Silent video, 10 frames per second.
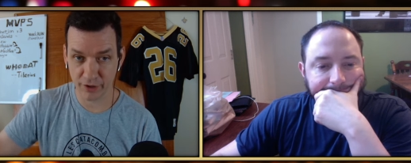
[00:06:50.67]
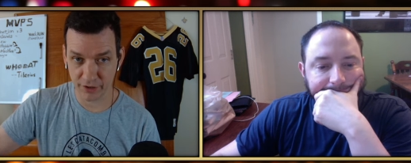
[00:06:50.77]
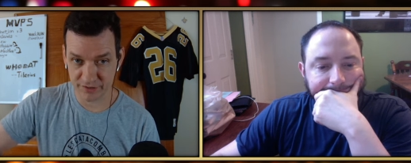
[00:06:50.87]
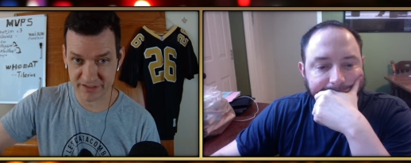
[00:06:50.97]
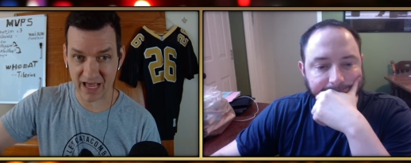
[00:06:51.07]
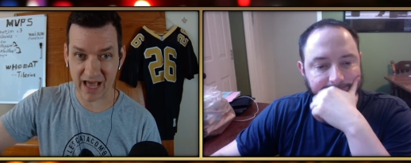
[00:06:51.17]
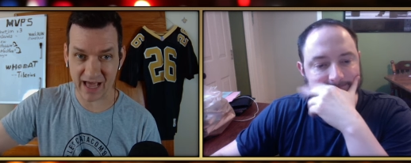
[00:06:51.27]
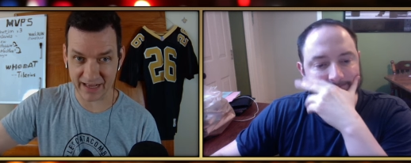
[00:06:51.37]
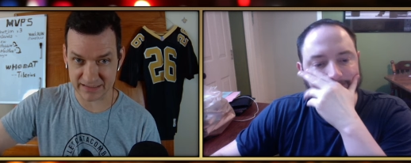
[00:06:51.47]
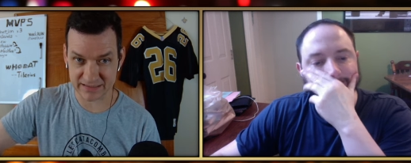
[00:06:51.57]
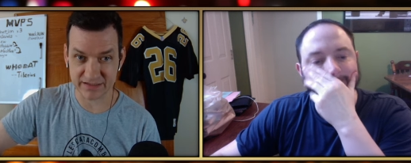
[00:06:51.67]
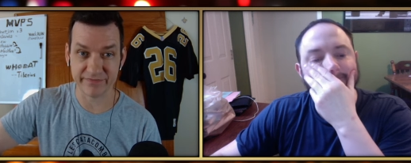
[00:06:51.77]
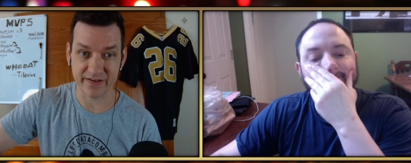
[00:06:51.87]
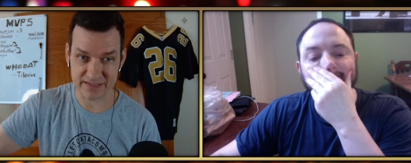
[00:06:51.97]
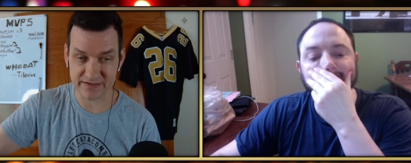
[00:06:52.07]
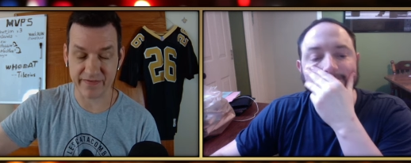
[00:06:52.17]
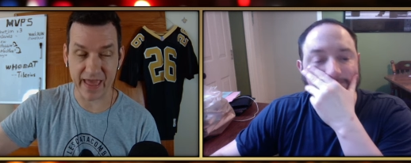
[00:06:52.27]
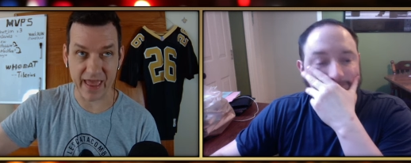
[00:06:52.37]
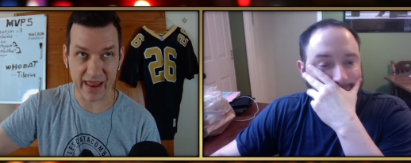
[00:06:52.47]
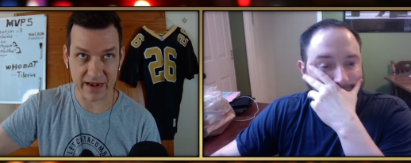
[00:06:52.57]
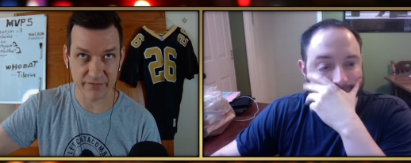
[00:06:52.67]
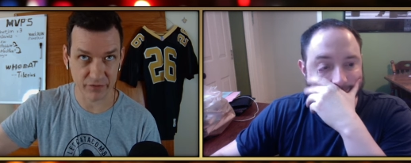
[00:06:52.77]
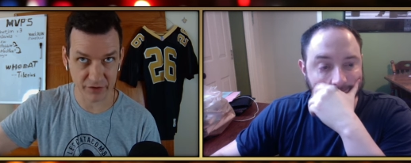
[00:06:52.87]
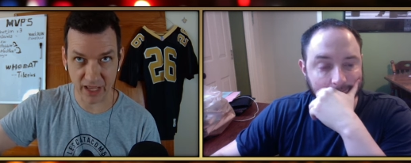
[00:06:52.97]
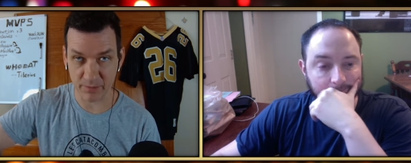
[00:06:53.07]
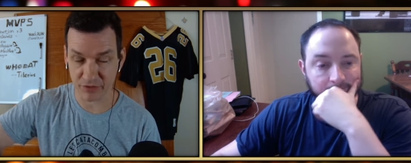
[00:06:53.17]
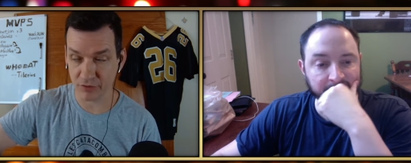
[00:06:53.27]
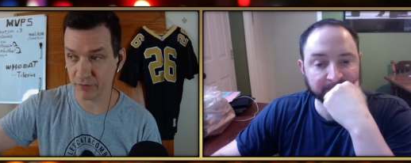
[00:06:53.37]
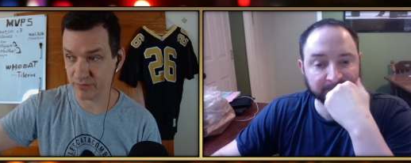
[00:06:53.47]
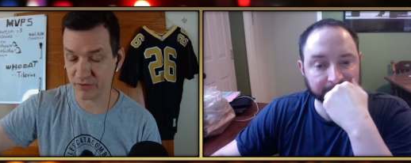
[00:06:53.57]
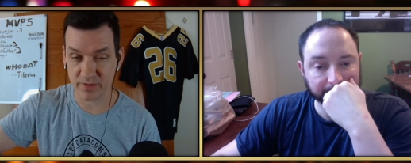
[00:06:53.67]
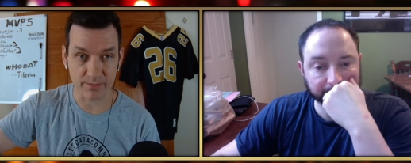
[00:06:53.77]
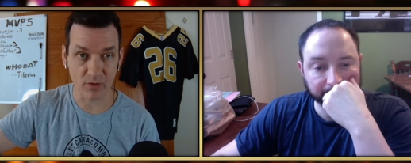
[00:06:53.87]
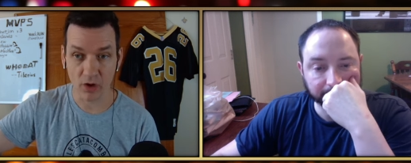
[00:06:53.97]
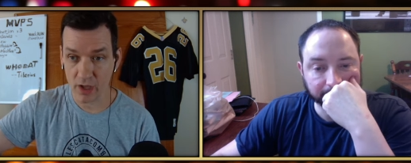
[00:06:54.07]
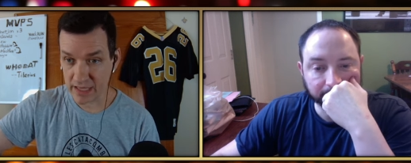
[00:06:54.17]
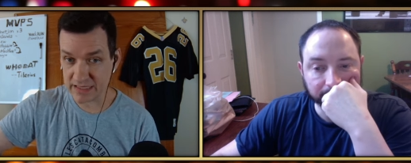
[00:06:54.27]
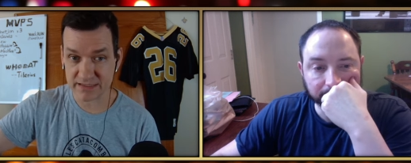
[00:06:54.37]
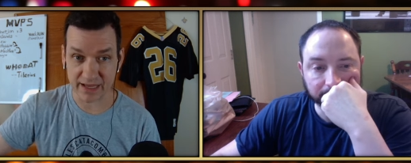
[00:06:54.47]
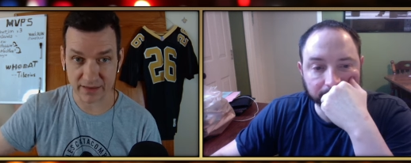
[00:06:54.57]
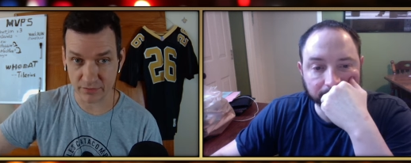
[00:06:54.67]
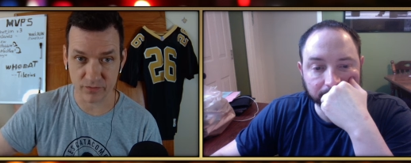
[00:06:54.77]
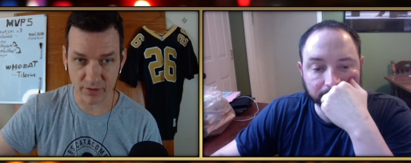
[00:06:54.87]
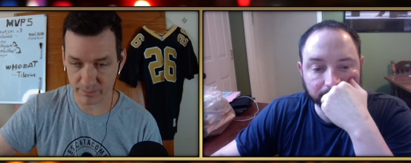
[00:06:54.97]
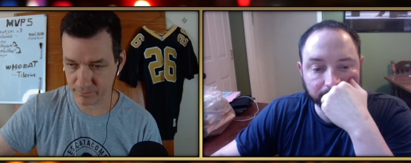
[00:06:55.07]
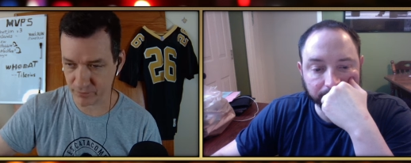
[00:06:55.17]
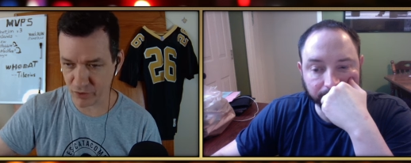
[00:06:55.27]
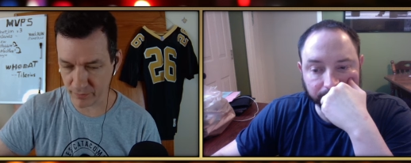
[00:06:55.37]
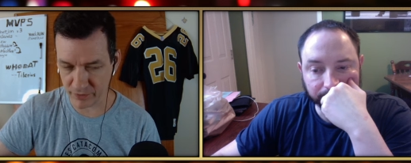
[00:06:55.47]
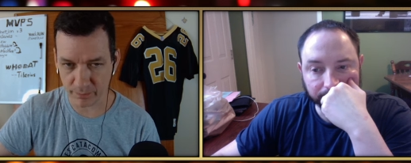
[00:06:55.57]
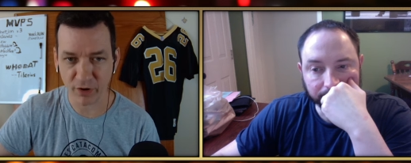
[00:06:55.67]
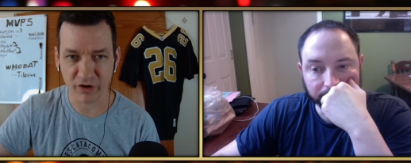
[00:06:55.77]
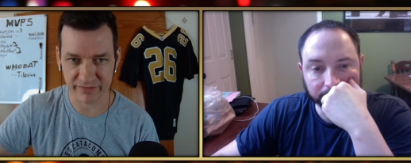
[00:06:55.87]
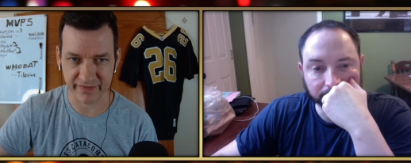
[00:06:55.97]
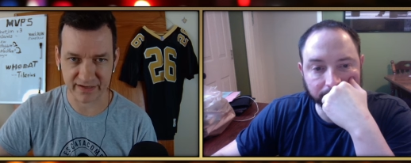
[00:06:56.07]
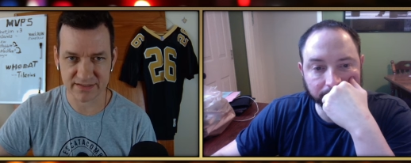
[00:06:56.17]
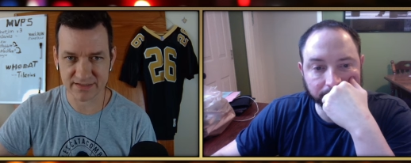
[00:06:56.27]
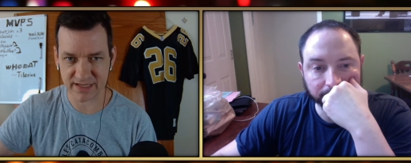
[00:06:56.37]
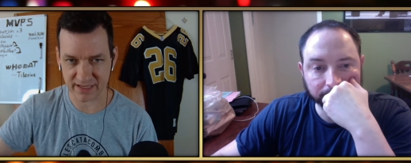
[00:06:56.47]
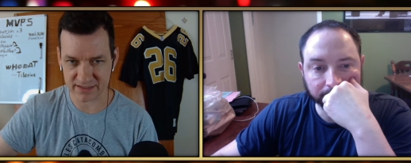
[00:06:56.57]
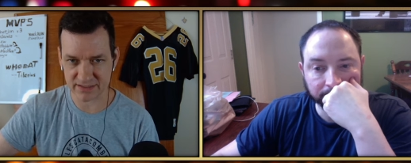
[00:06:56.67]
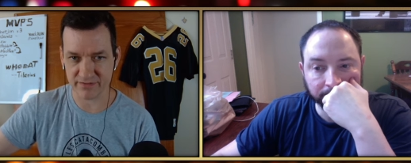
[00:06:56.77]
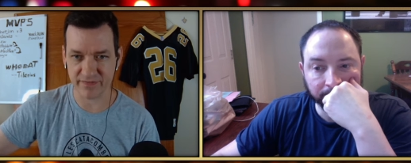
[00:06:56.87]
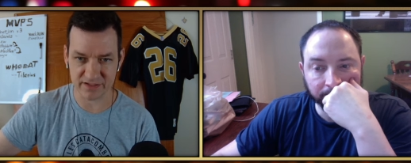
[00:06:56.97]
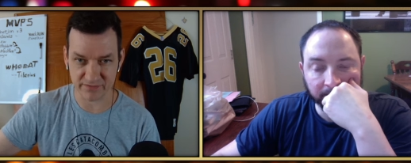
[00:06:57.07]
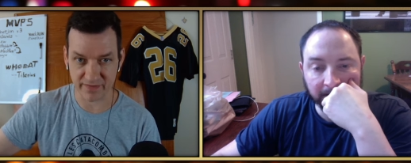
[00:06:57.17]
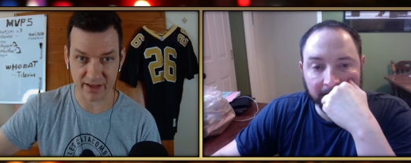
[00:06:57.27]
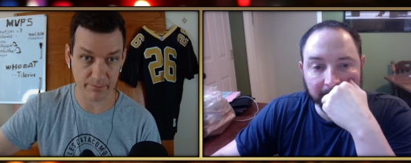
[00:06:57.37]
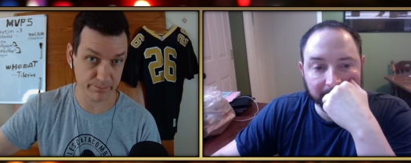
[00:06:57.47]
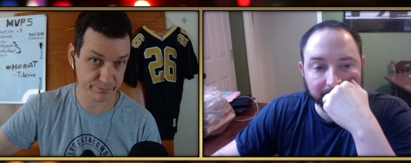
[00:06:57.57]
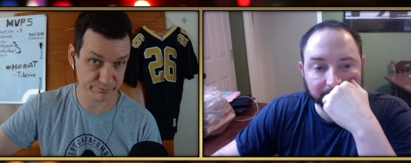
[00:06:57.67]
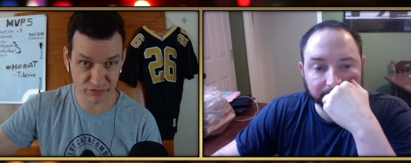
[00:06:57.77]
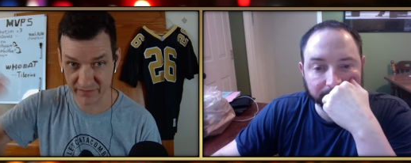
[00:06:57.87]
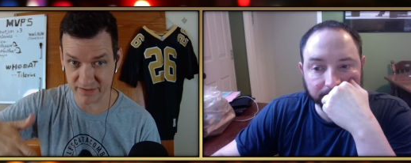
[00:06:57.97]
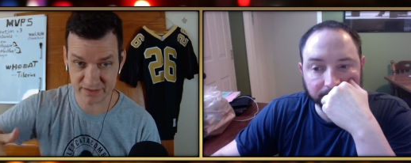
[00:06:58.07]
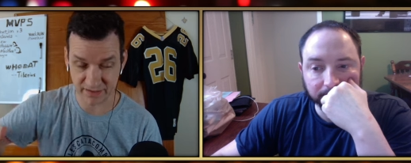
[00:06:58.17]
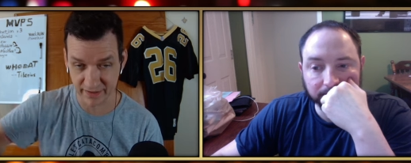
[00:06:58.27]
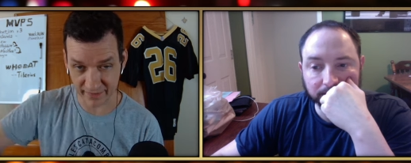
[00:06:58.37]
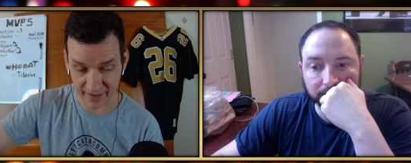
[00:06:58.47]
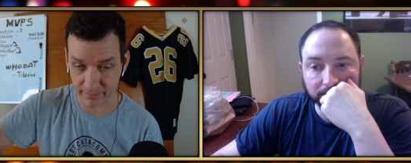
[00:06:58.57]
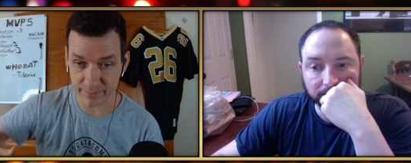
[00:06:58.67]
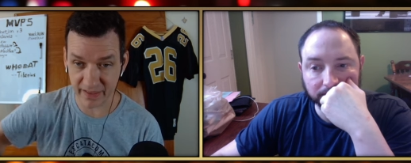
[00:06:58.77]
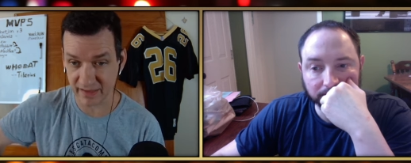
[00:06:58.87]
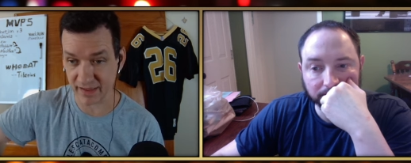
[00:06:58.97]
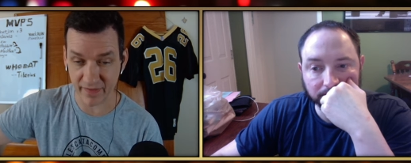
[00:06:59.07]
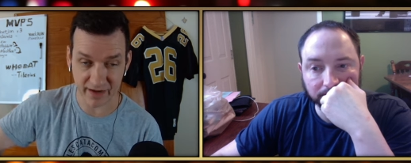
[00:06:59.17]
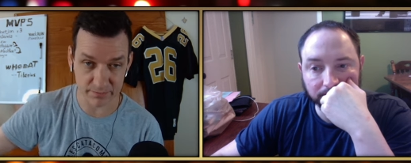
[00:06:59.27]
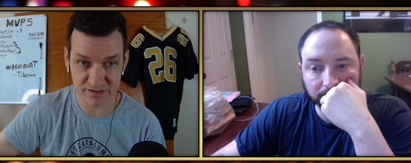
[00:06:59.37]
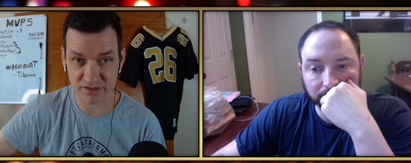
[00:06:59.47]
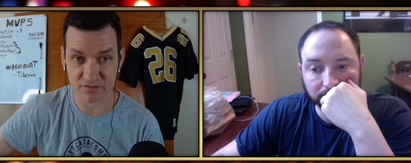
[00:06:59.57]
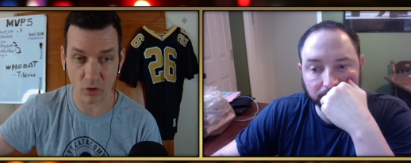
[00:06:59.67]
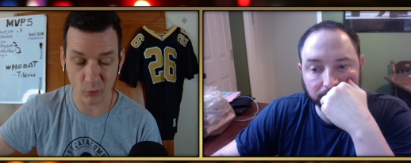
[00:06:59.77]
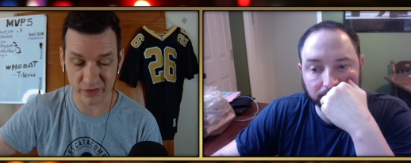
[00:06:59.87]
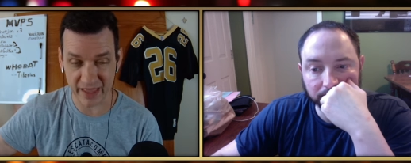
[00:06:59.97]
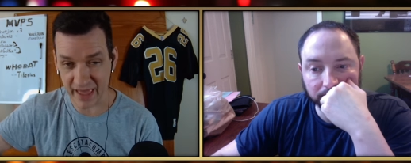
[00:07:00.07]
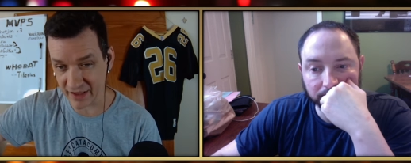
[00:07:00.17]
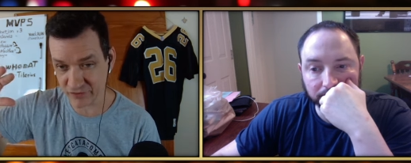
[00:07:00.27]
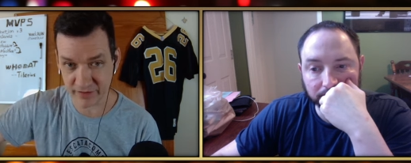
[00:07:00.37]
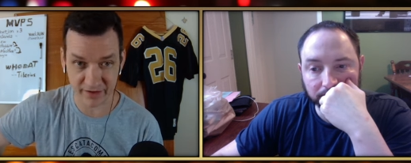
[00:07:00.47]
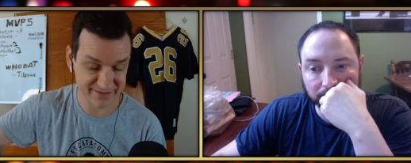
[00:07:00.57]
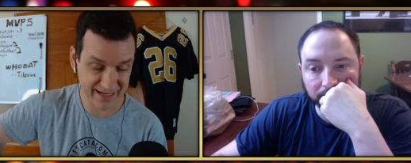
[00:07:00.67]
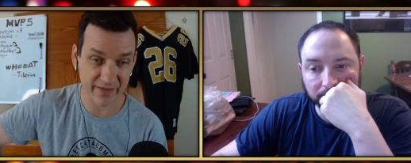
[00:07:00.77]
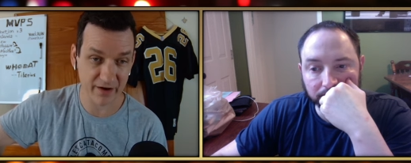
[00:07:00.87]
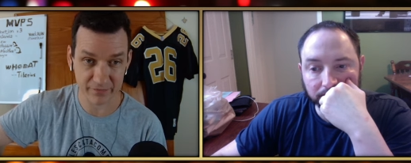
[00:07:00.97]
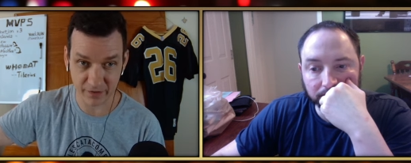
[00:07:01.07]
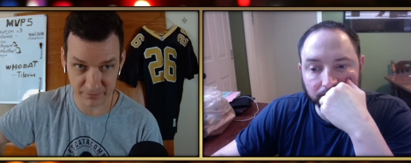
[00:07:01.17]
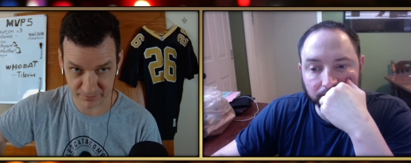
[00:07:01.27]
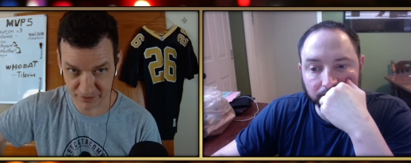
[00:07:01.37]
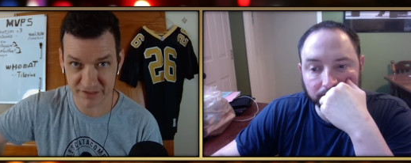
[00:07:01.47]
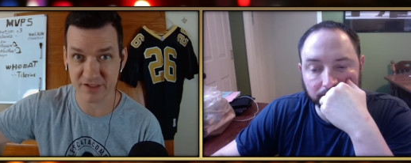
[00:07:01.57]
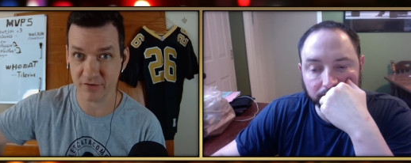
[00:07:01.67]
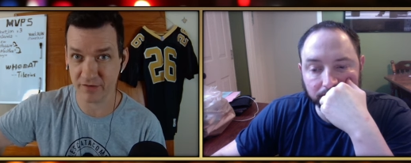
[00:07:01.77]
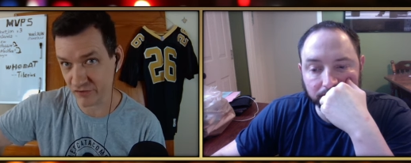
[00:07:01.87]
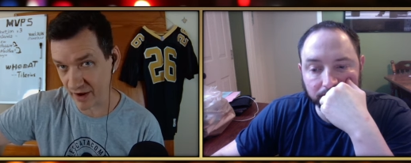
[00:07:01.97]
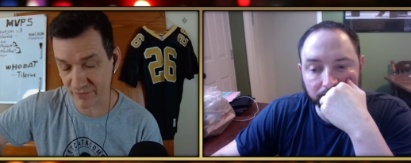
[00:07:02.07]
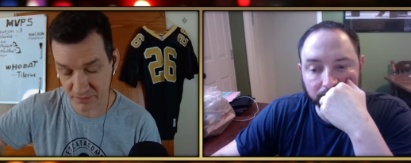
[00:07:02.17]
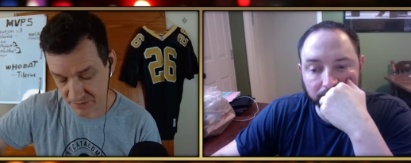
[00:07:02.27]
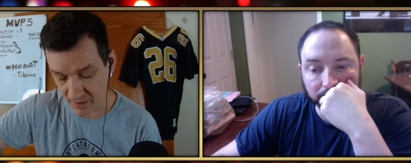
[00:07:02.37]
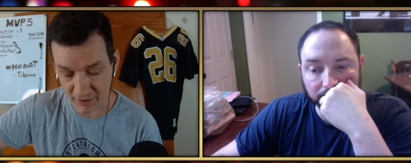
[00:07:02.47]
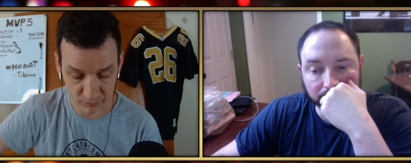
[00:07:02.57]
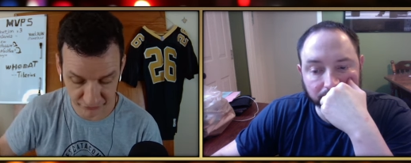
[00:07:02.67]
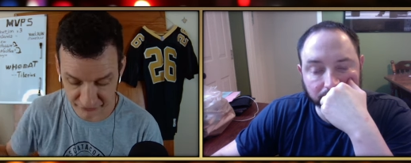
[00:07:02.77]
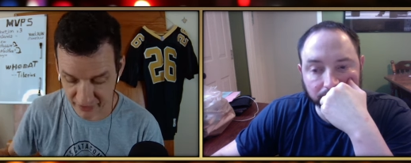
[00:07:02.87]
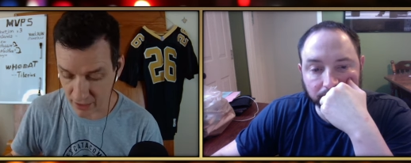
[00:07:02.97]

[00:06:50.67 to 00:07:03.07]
Speaker 1: size defensive end for your Game of Thrones people. He's like the the the the perfect Saints defensive end. Previously, they like them big, they like them hold the edge, and they say they're they're considering drafting them smaller. We'll see.